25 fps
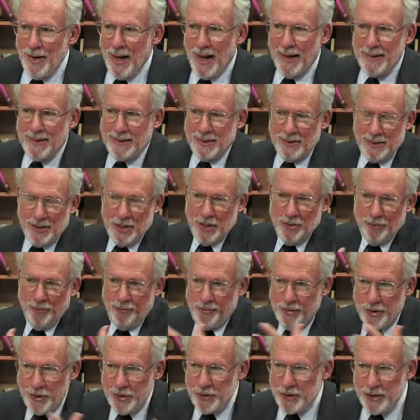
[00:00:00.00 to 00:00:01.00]
not
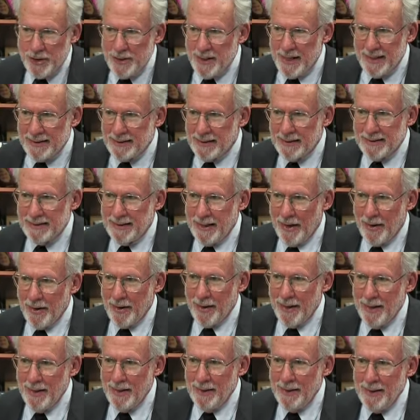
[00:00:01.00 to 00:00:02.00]
confusion
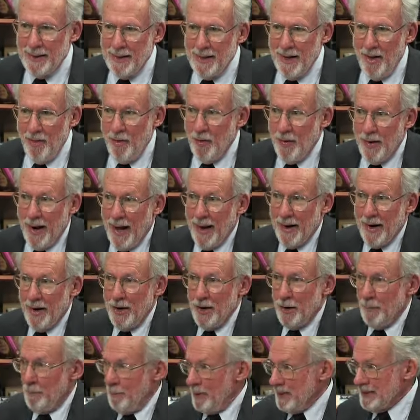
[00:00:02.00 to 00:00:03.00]
necessarily. They're not
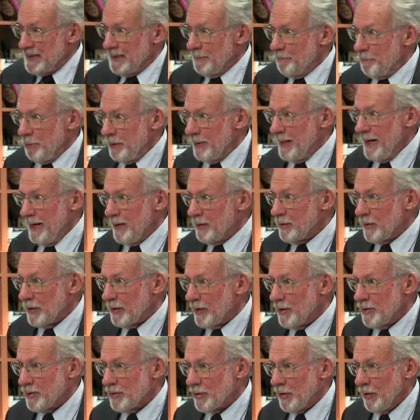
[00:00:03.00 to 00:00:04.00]
under Muslim political
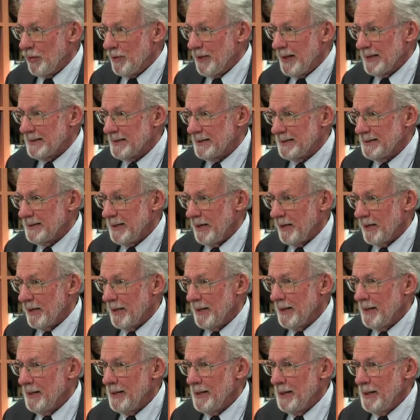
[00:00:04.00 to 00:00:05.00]
control
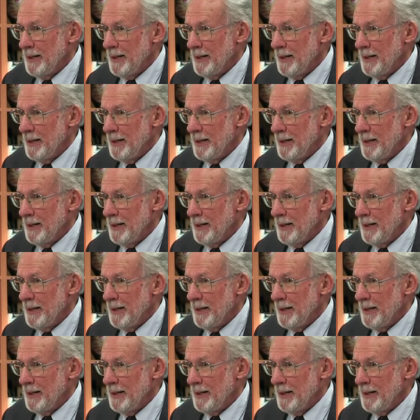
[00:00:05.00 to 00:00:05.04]
necessarily,